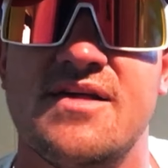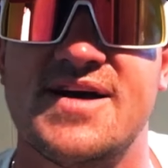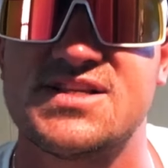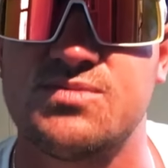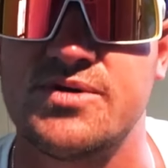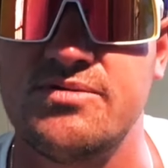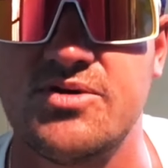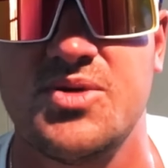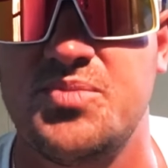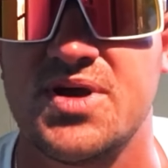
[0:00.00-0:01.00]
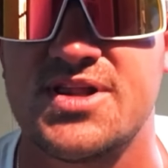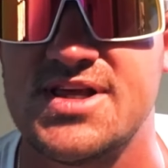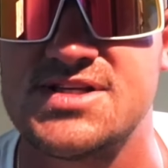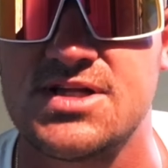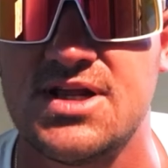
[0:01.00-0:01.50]
That's where you can pick
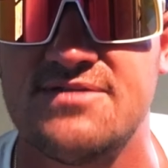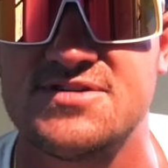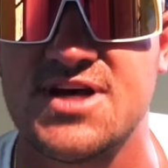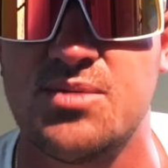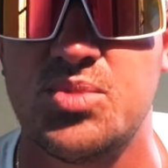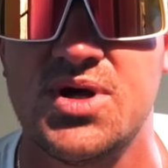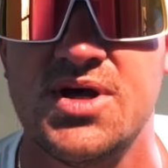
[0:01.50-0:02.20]
these gloves up.